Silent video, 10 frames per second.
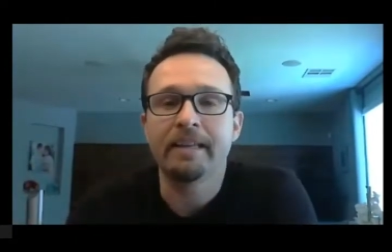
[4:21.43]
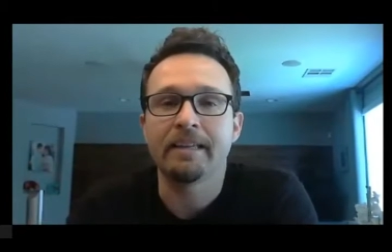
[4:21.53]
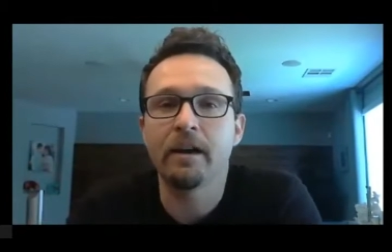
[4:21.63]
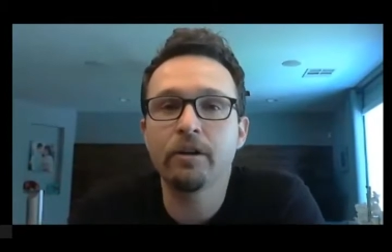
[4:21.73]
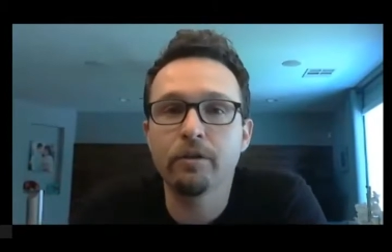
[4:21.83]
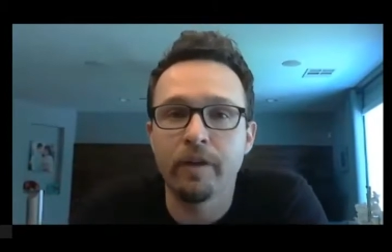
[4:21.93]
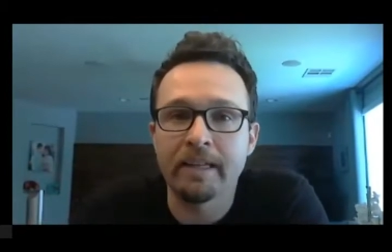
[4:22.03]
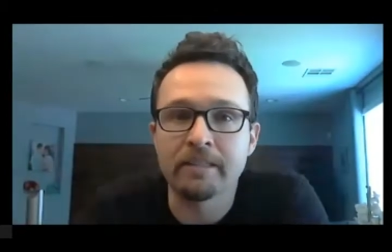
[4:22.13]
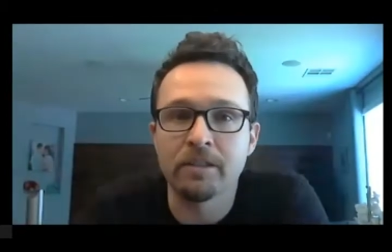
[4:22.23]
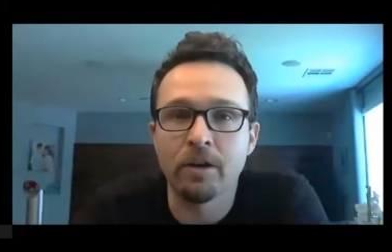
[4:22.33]
Younger
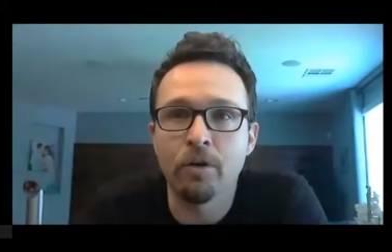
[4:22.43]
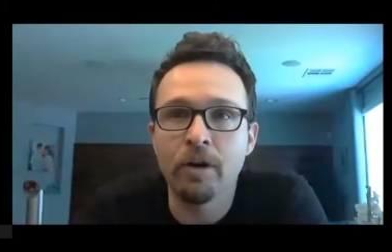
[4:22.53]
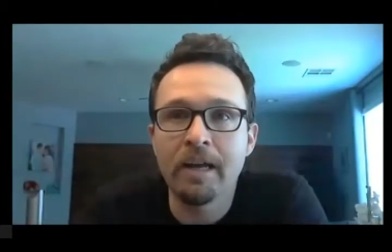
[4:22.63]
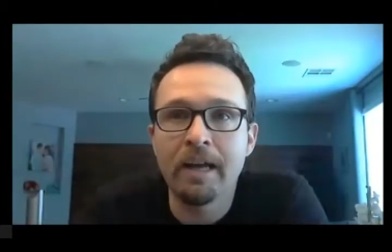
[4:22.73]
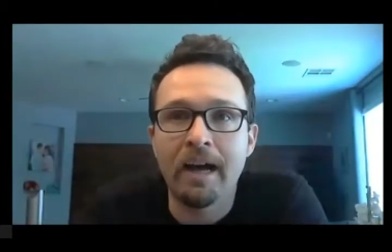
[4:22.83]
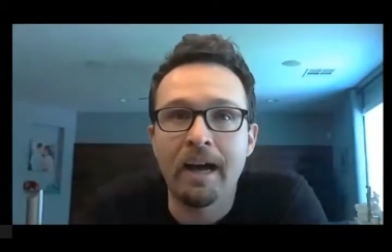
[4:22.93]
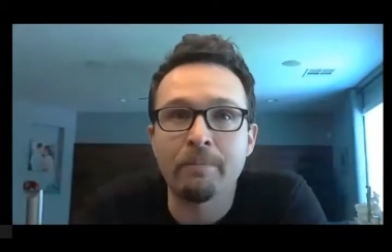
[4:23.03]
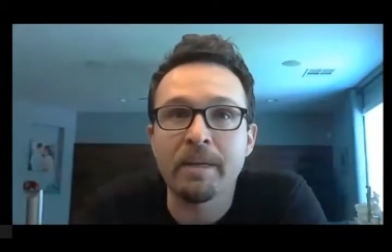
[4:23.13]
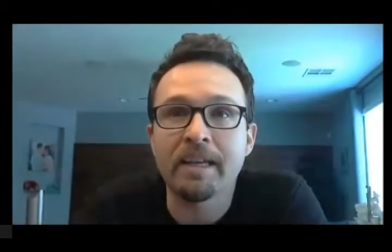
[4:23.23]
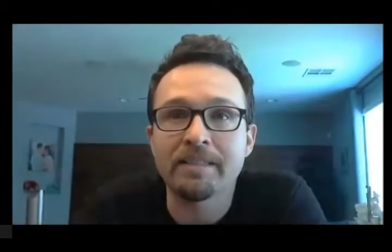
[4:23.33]
vines though,
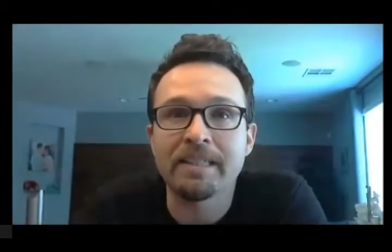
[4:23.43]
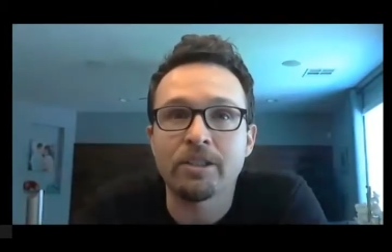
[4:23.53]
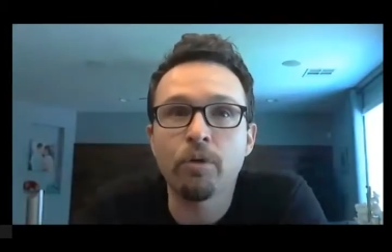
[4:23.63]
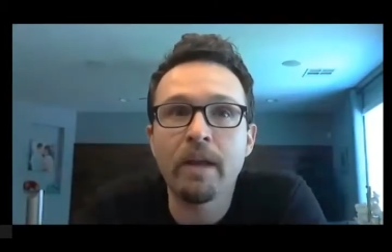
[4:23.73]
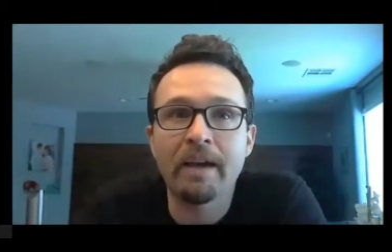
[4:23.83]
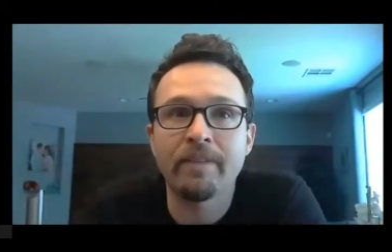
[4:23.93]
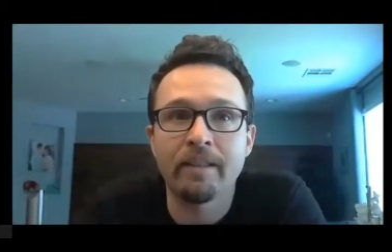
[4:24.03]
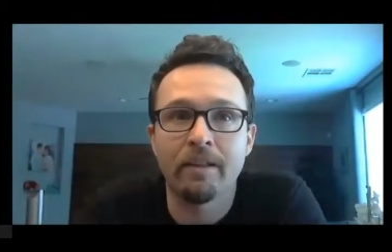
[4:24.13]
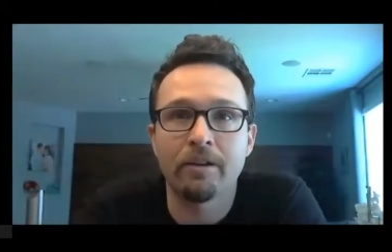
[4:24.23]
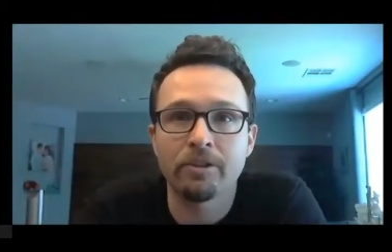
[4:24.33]
because they don't have
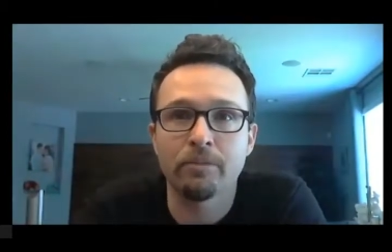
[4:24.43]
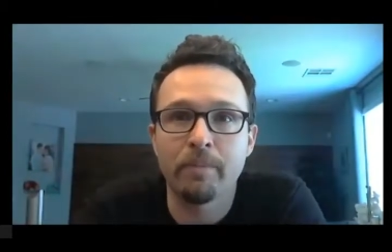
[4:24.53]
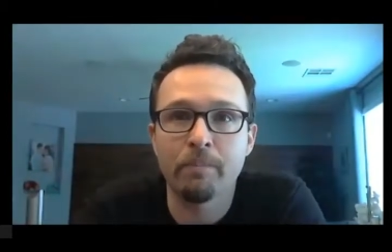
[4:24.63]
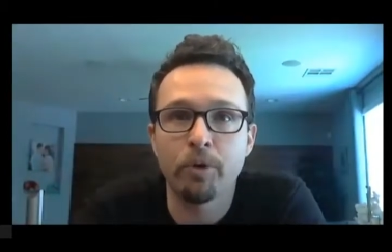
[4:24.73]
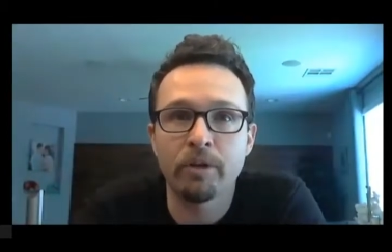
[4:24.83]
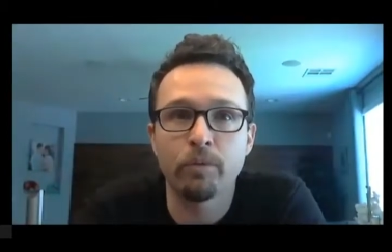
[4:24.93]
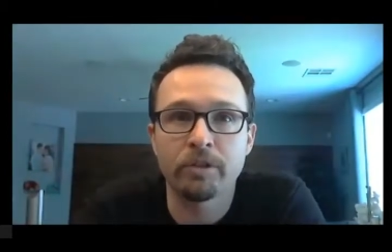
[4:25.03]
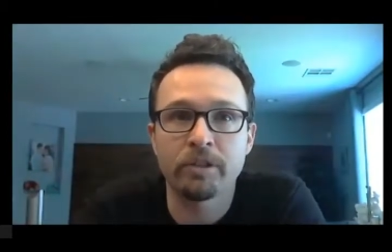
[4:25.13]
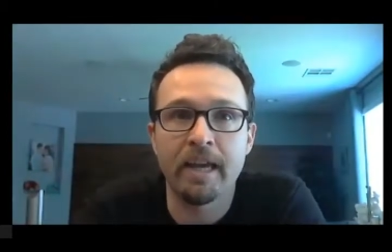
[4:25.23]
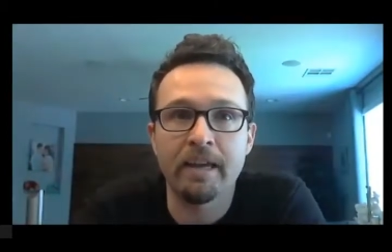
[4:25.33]
that long-term memory, will
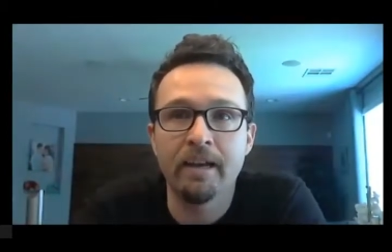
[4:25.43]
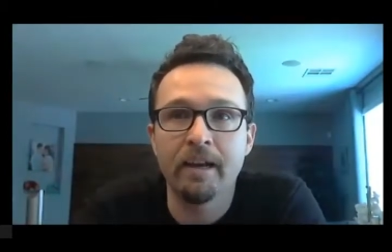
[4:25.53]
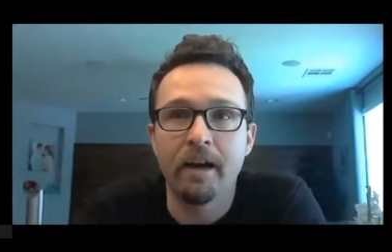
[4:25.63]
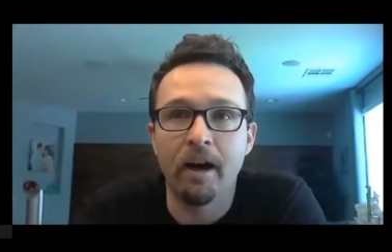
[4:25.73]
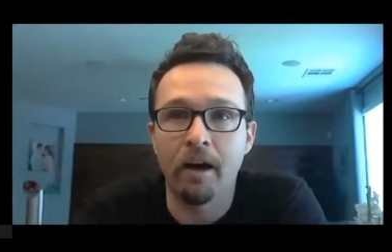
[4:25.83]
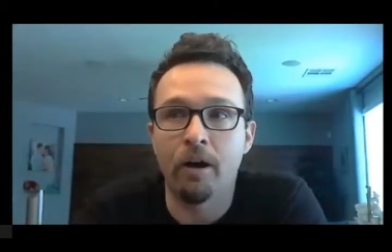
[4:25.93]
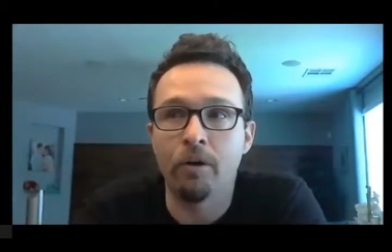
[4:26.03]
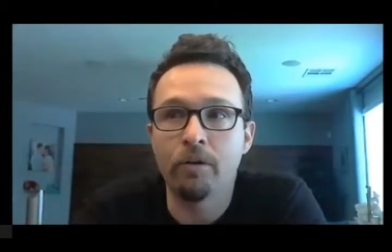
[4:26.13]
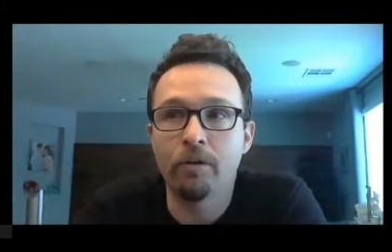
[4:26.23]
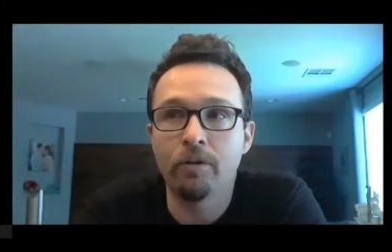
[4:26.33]
say,
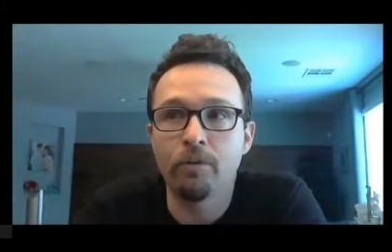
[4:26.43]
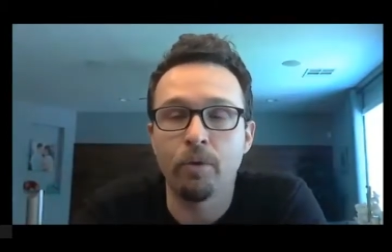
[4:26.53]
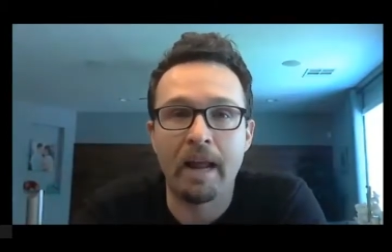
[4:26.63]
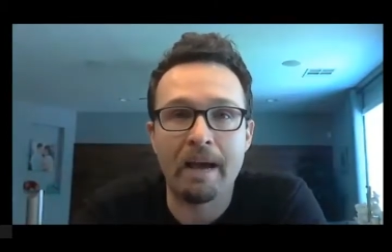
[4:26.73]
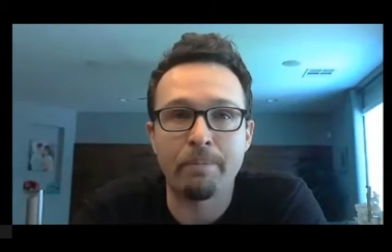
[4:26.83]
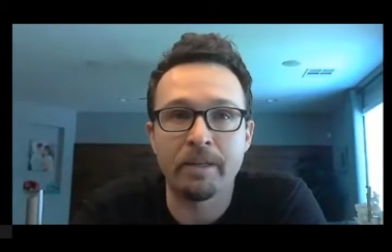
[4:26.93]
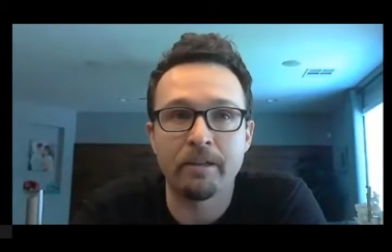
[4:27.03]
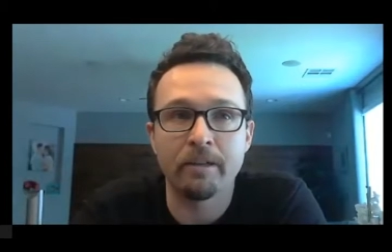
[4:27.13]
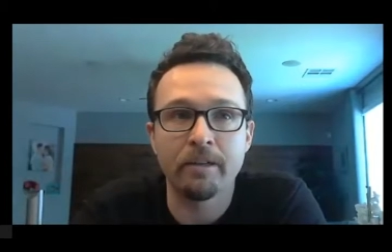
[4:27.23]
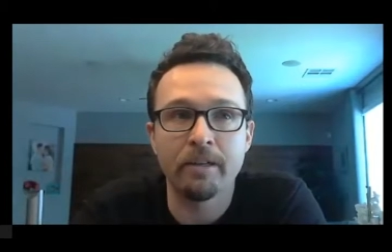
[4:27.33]
uh-oh, what happened here?